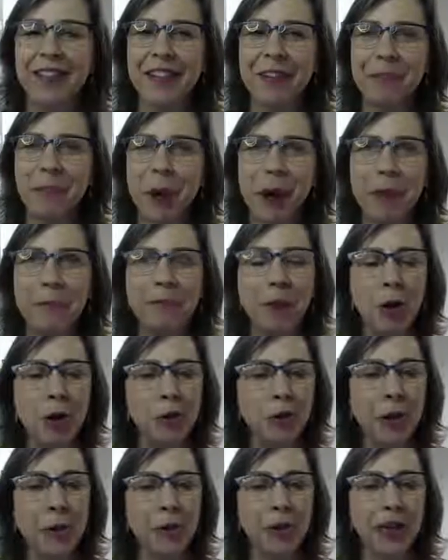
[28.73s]
when most
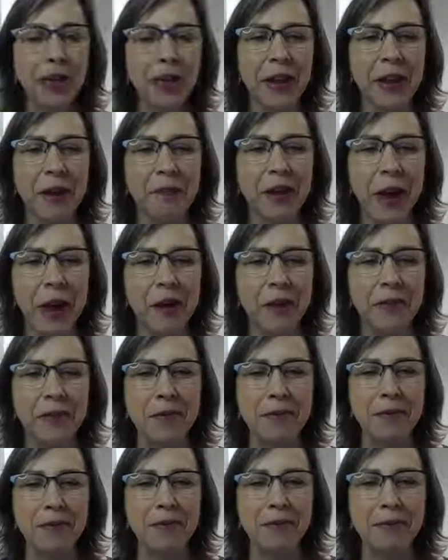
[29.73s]
people think about
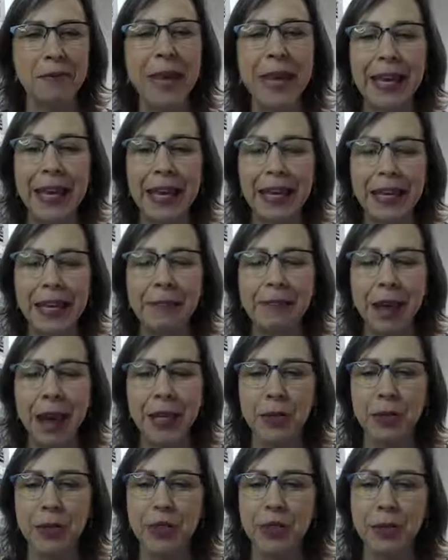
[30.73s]
making an
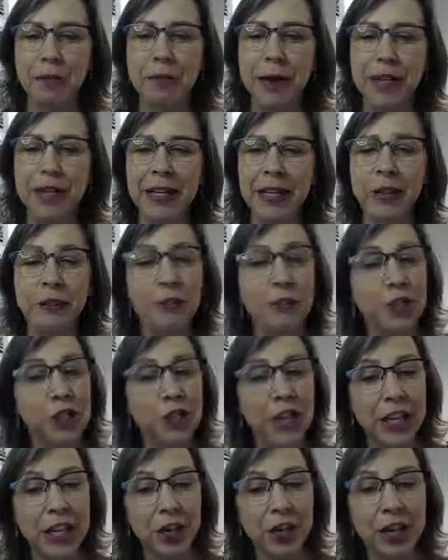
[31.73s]
impact with their money, the first
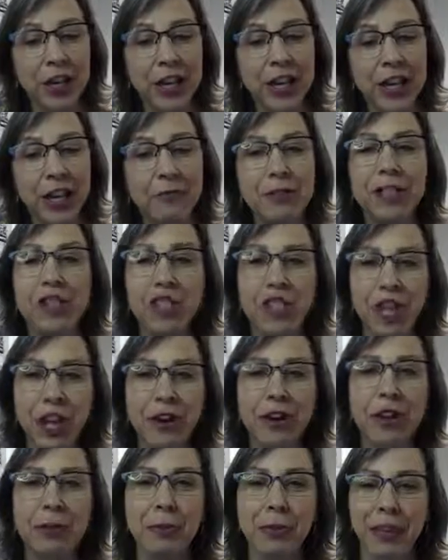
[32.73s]
thing you think of is
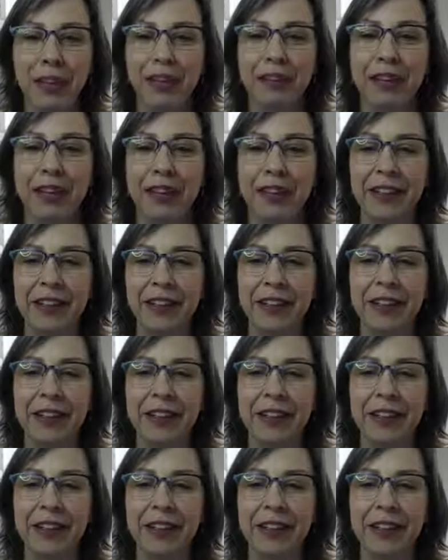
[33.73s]
charitable giving.